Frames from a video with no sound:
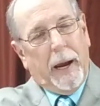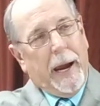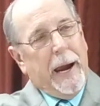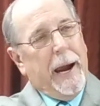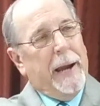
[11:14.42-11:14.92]

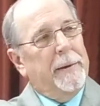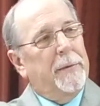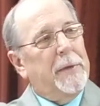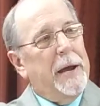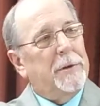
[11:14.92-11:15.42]
and
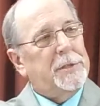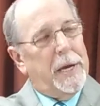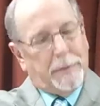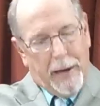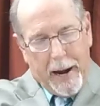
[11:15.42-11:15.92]
they'll
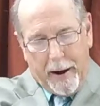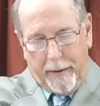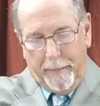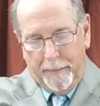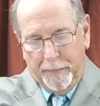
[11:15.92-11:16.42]
sit
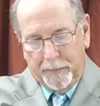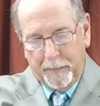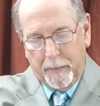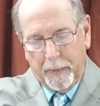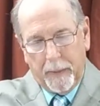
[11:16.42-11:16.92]
there
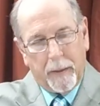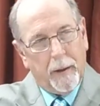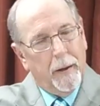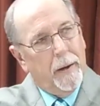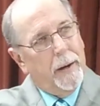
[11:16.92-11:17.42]

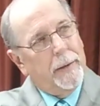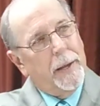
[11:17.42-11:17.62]
and